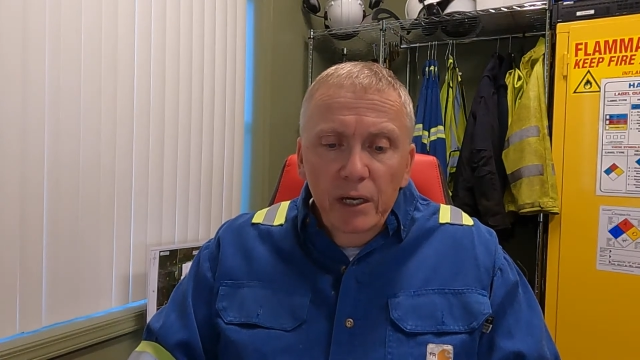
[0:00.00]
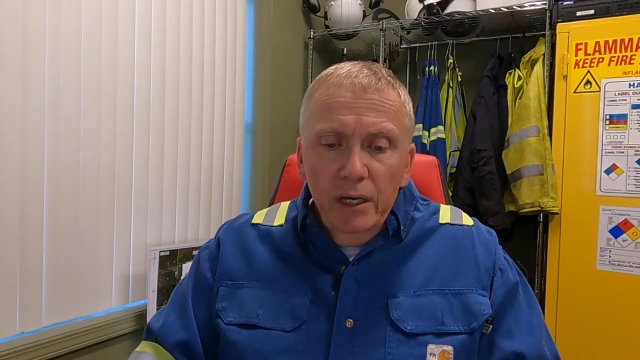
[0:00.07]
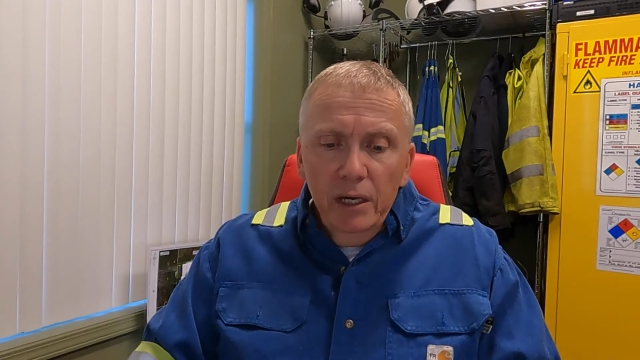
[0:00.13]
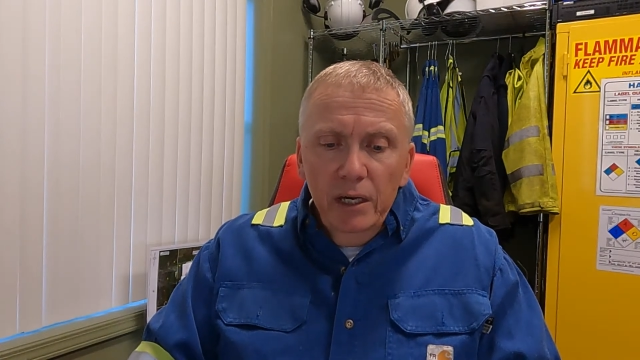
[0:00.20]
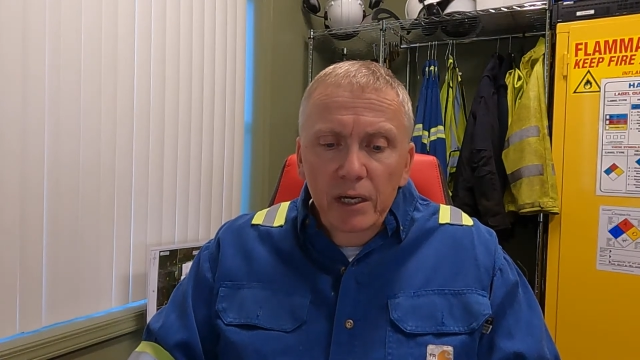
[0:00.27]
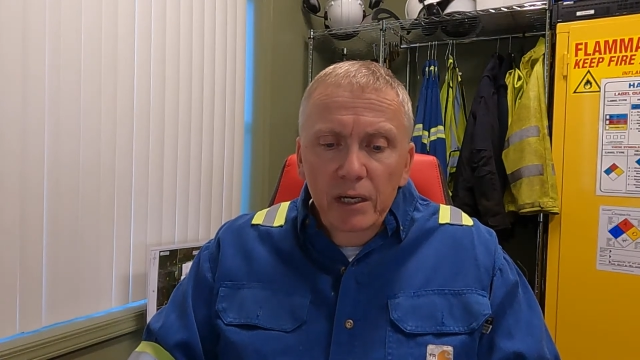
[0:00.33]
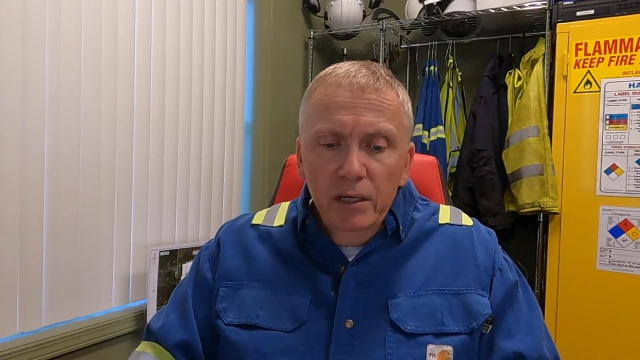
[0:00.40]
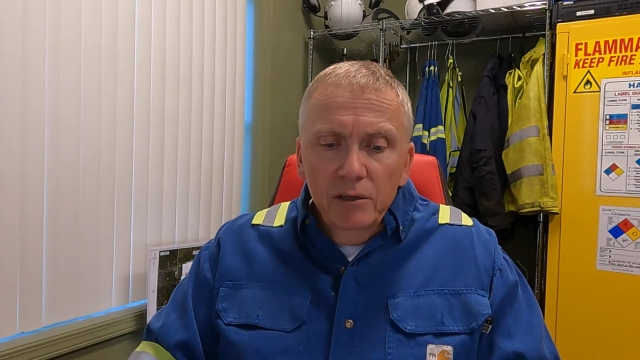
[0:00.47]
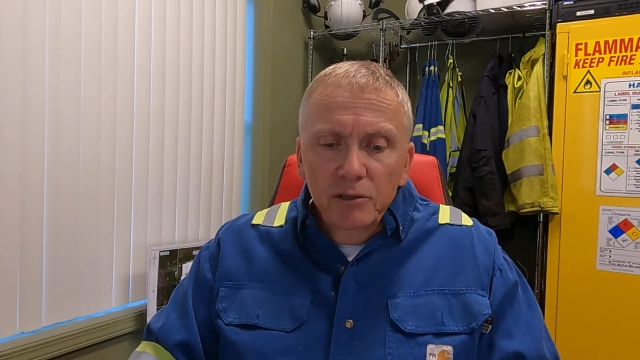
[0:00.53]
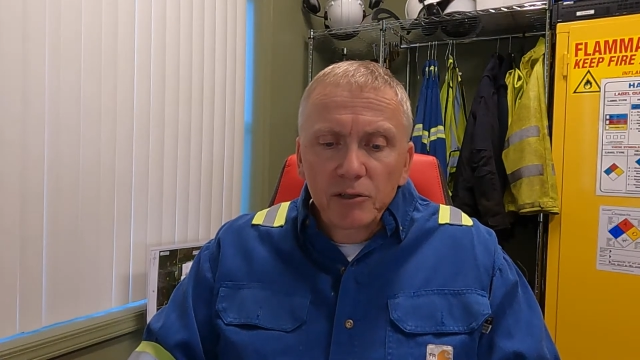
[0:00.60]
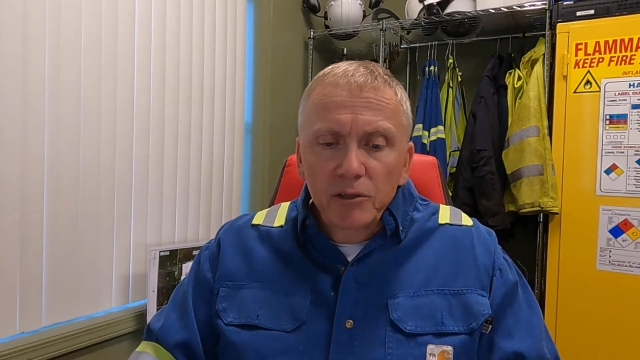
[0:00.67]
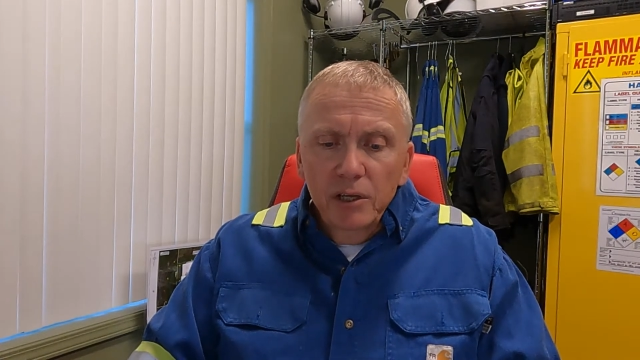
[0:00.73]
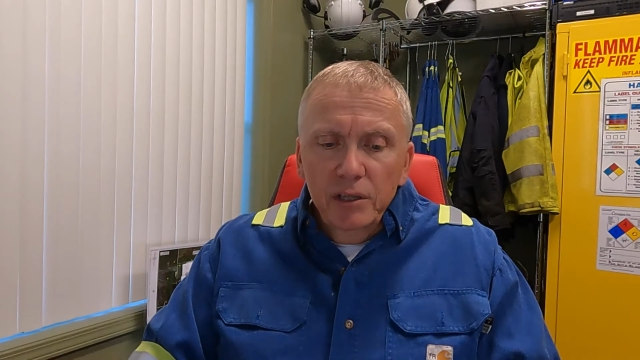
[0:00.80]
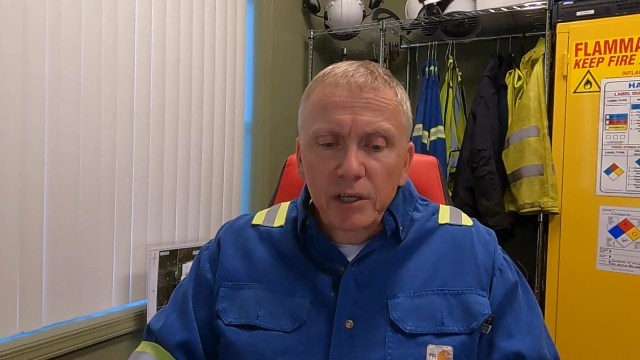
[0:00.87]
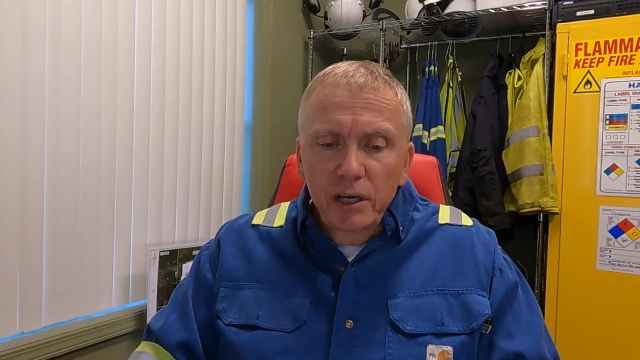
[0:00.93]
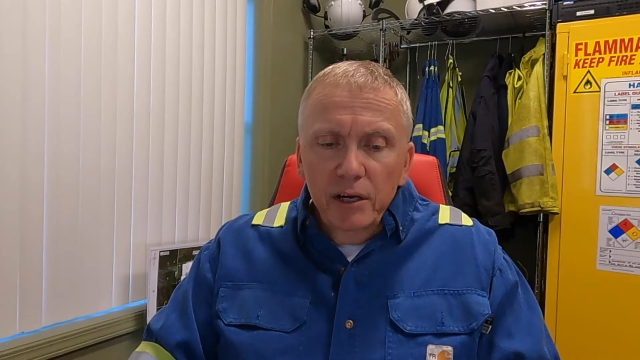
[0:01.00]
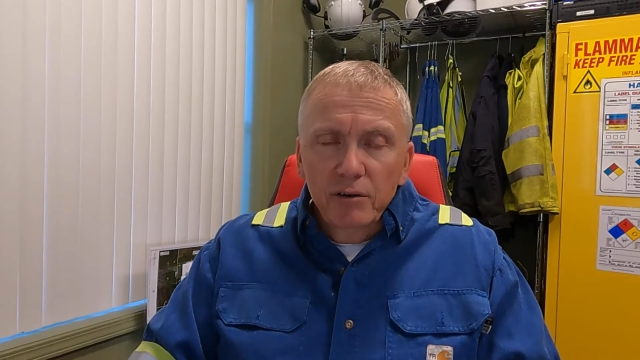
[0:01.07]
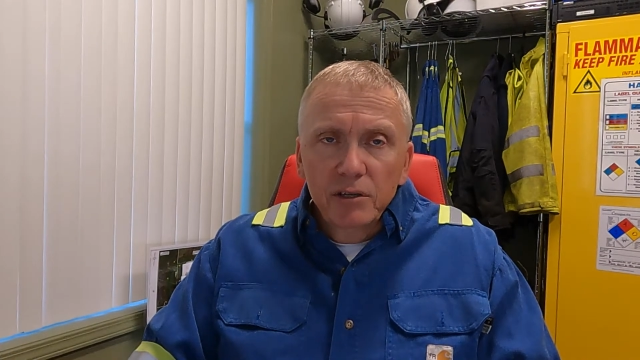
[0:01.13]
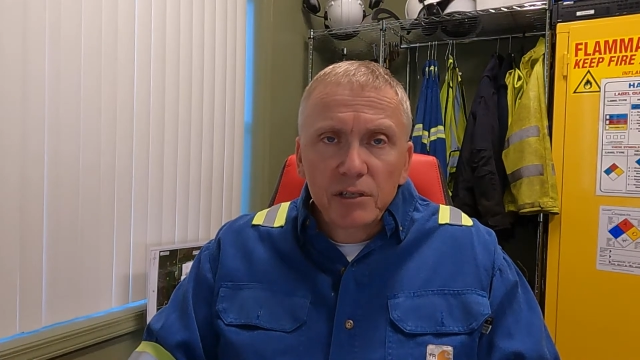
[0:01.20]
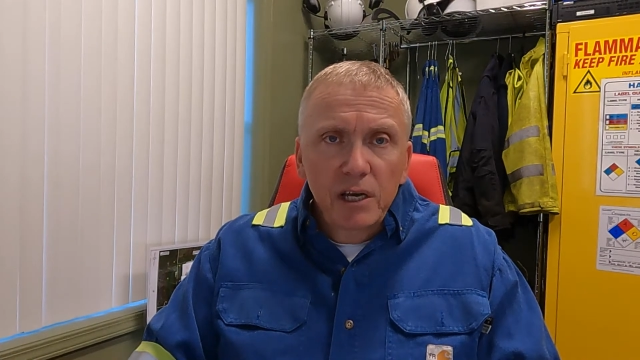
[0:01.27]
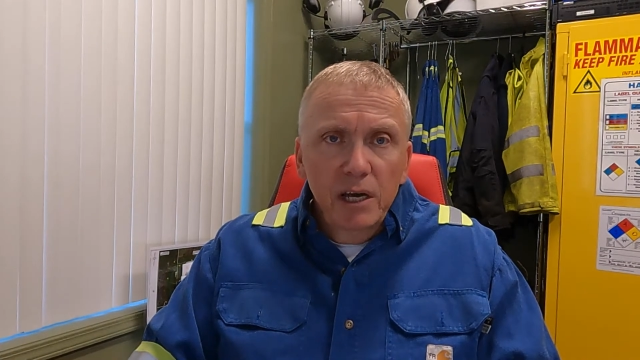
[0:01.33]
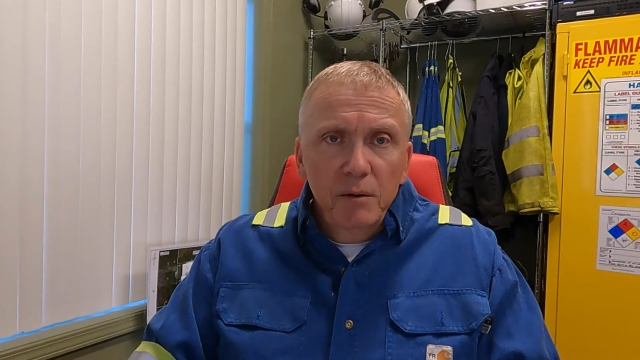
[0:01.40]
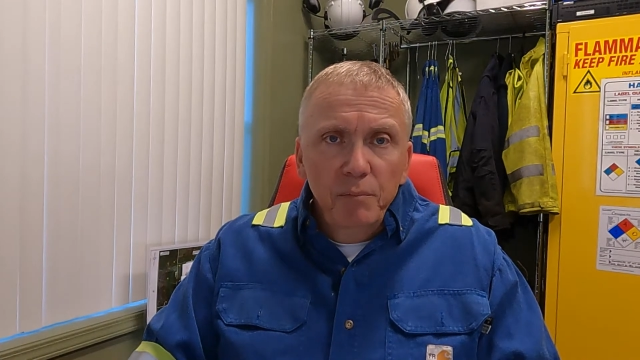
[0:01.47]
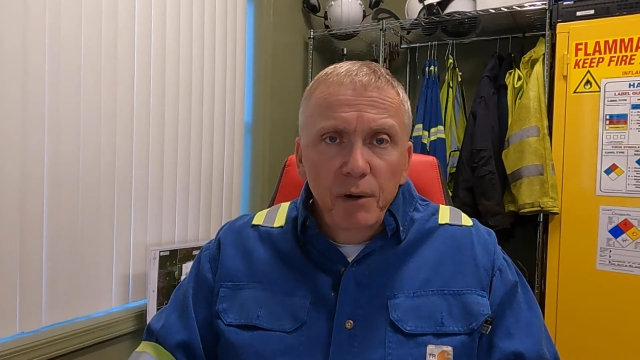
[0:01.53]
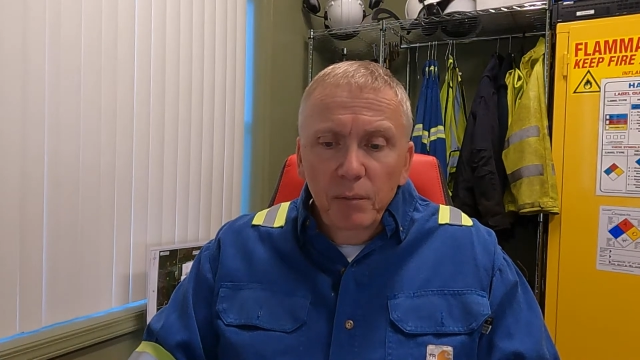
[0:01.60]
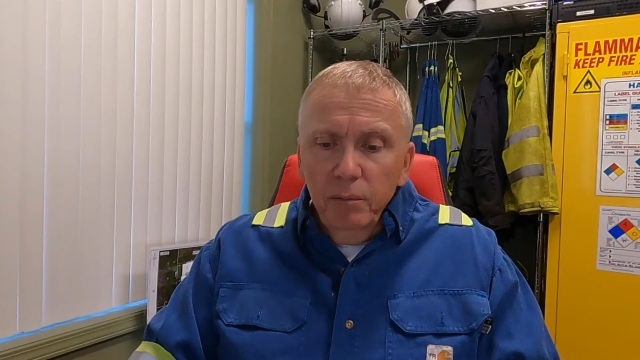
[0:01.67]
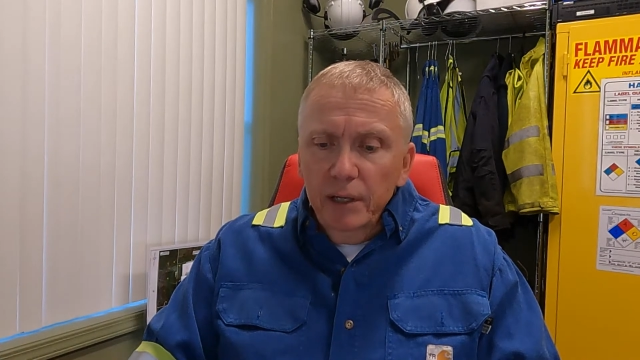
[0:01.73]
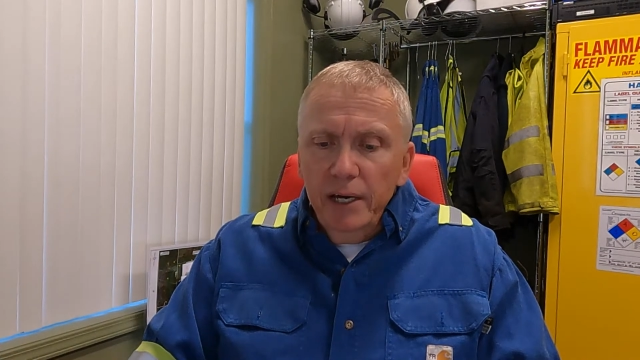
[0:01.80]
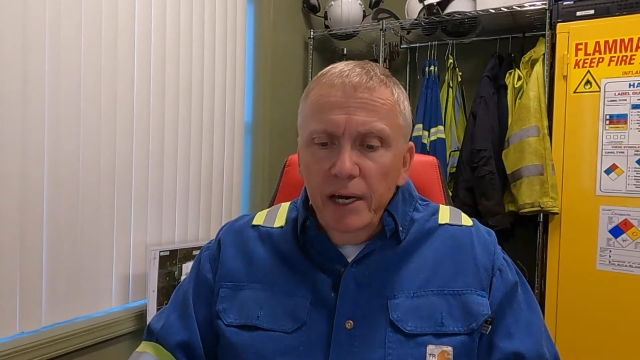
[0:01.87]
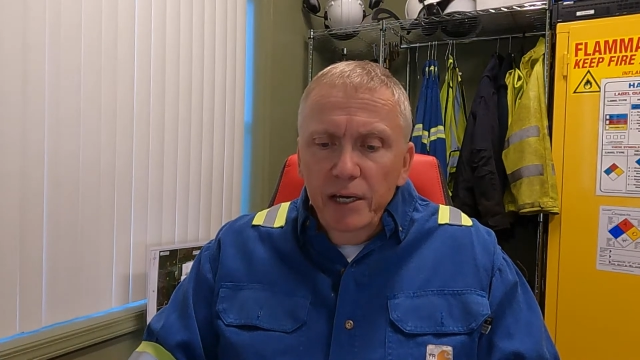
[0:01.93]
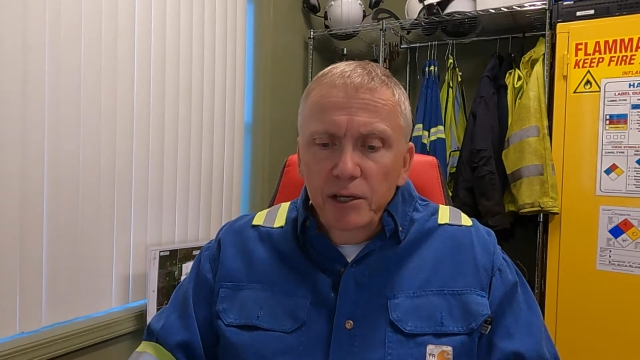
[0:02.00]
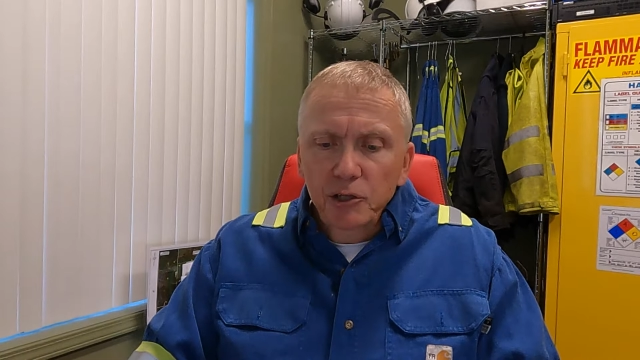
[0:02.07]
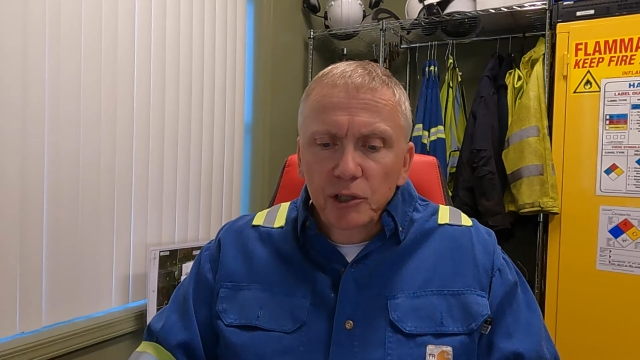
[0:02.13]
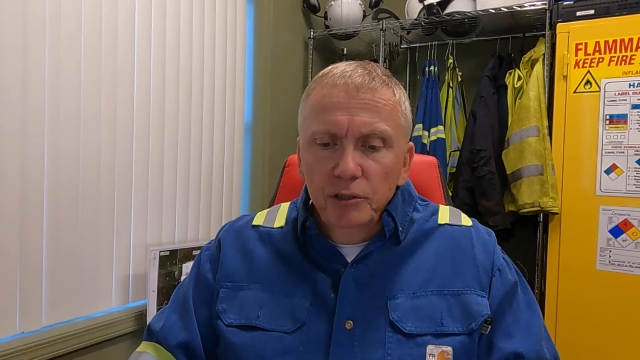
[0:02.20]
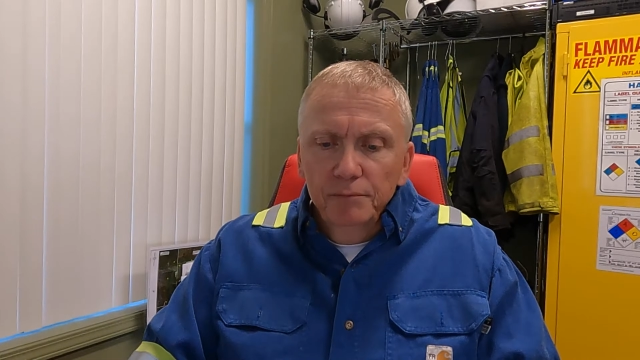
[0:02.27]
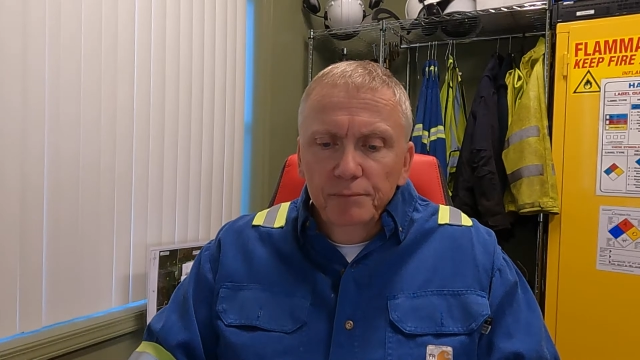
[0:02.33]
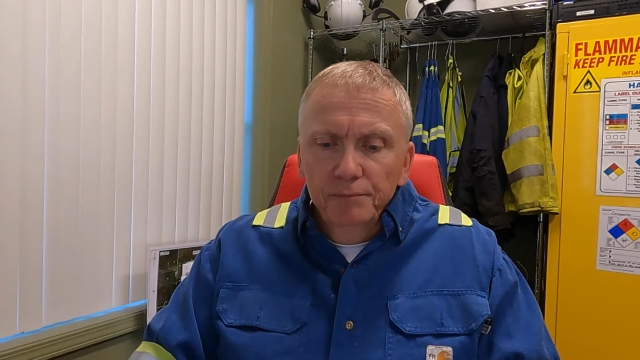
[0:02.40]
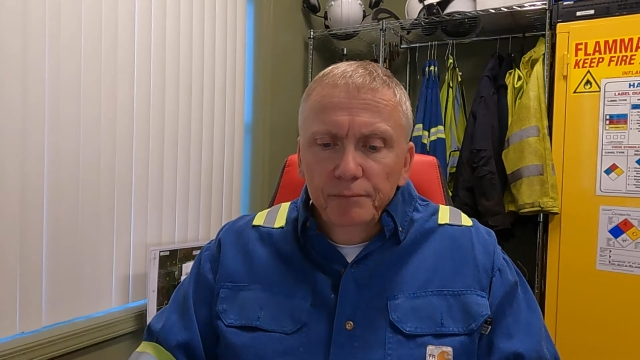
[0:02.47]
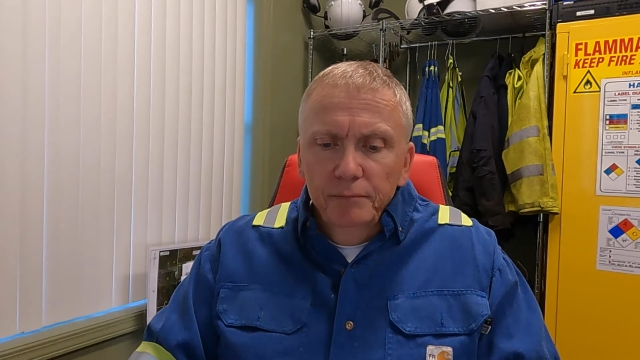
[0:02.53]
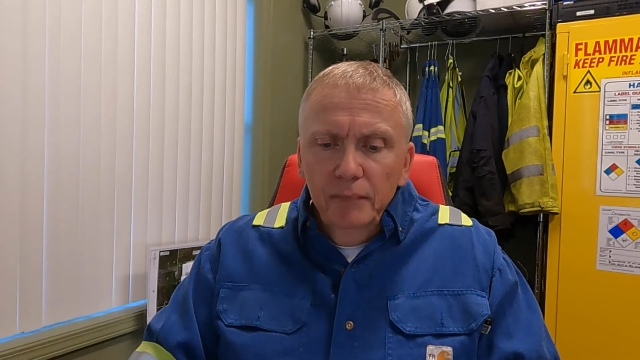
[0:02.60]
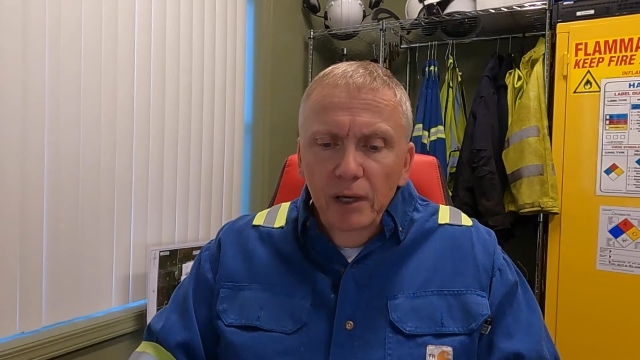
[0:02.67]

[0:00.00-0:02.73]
is that there is a publication,